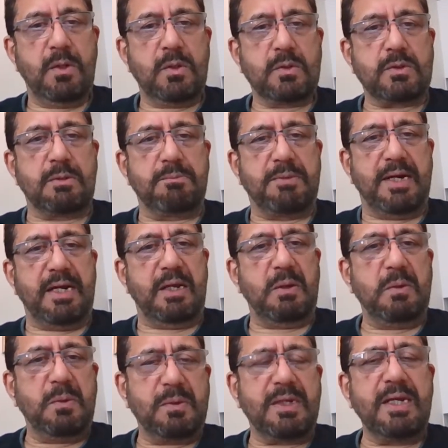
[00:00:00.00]
So by
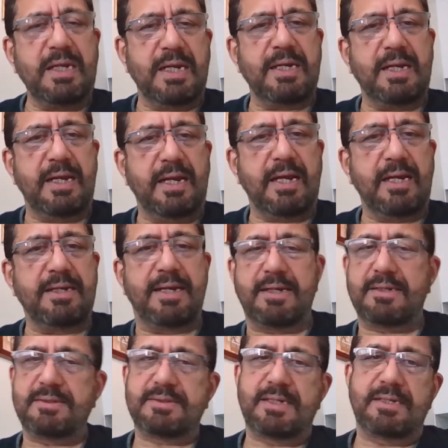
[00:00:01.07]
looking at a hand, I
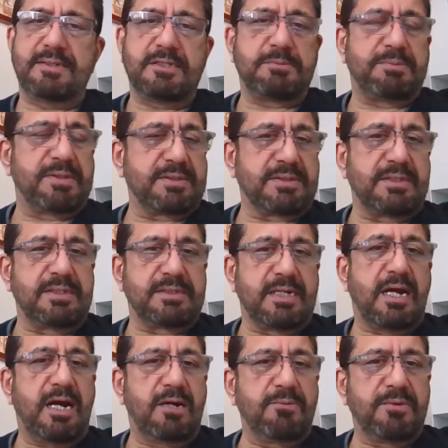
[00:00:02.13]
can say this person is a
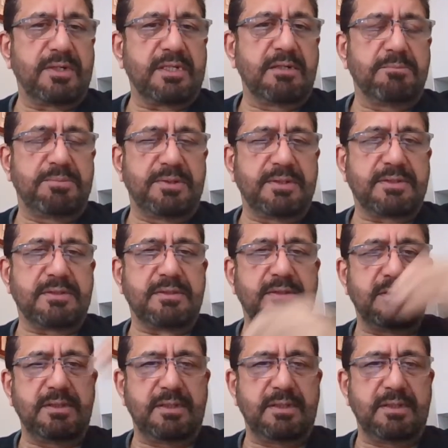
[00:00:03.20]
hardworking person.